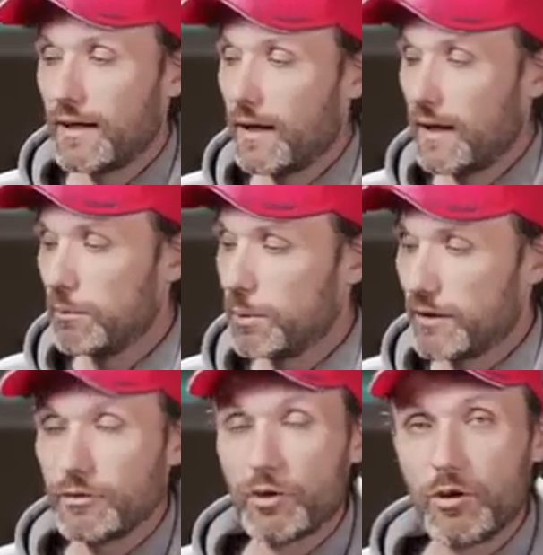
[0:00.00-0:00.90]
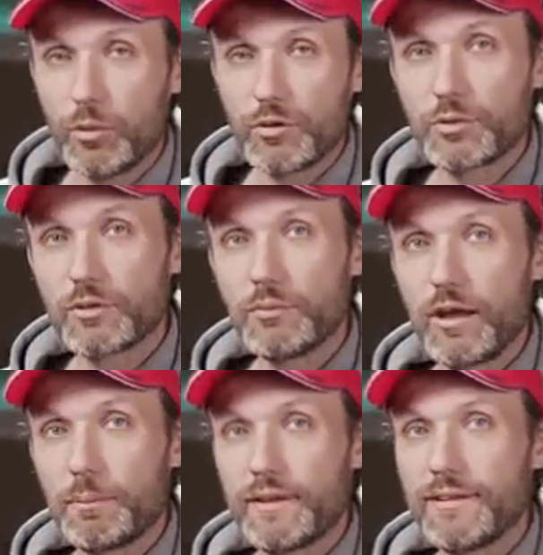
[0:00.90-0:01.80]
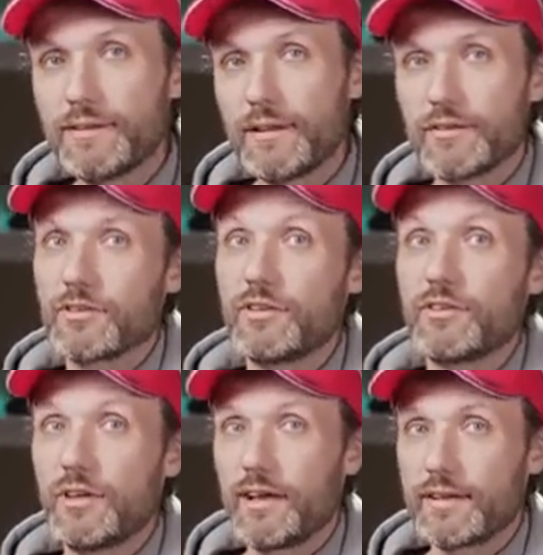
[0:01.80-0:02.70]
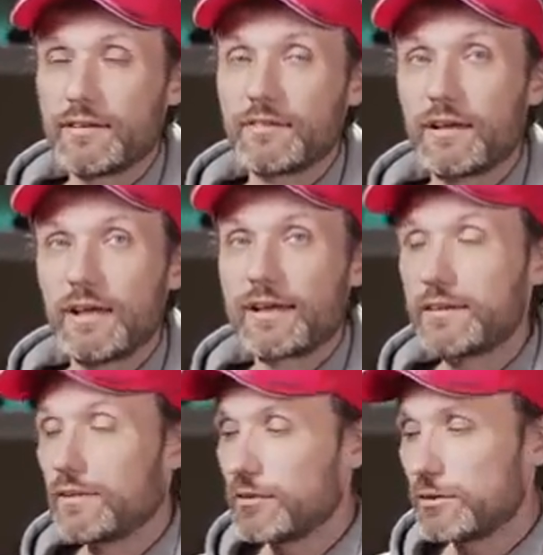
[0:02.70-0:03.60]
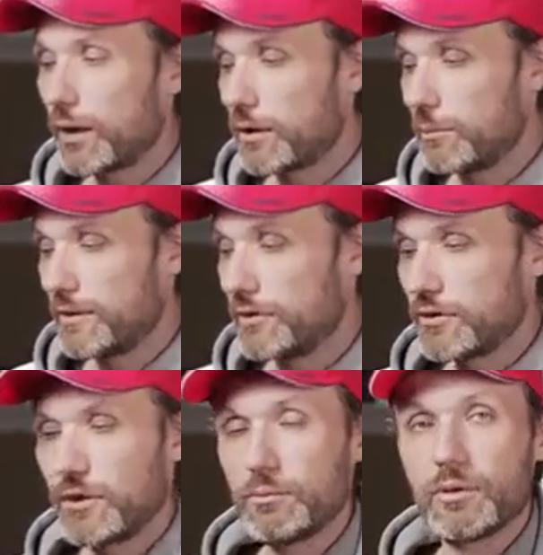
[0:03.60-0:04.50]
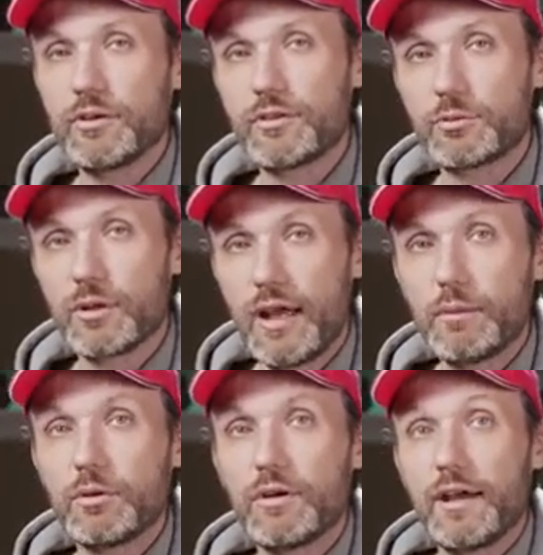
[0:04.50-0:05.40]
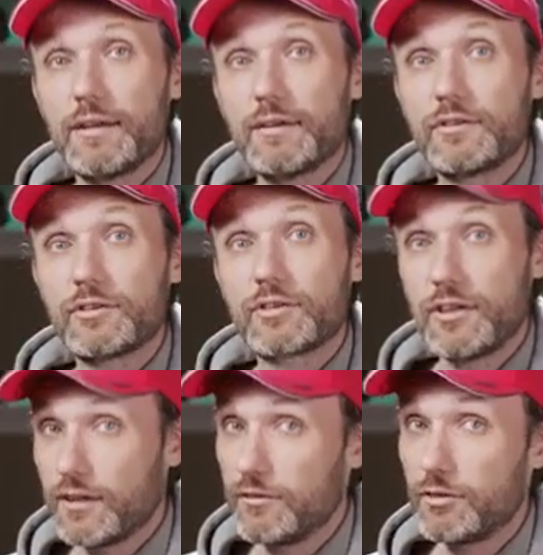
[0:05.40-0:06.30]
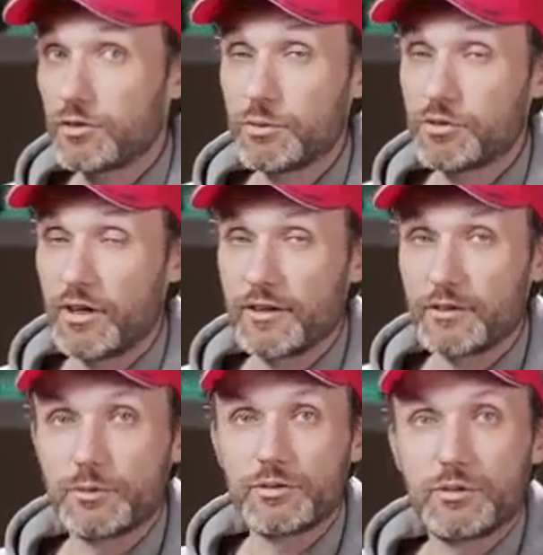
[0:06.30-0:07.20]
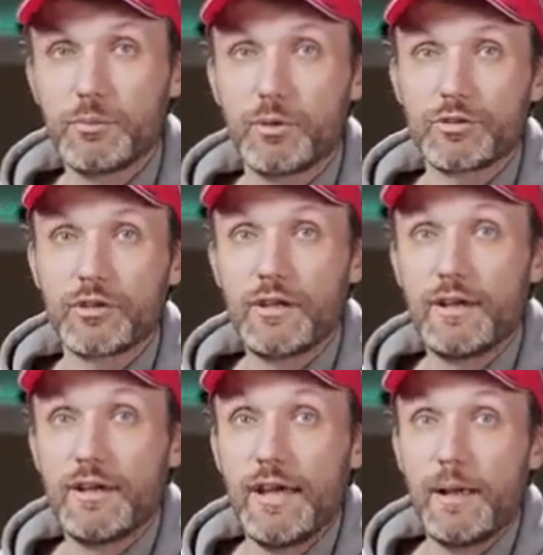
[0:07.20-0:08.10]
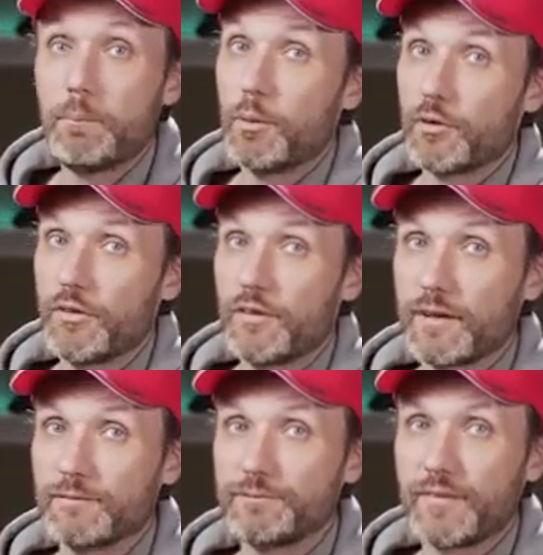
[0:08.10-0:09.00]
But if you're wondering my opinion, yes, I can definitely recommend this gimbal. It's reliable and it's gonna give you smooth shots, which is the most important thing.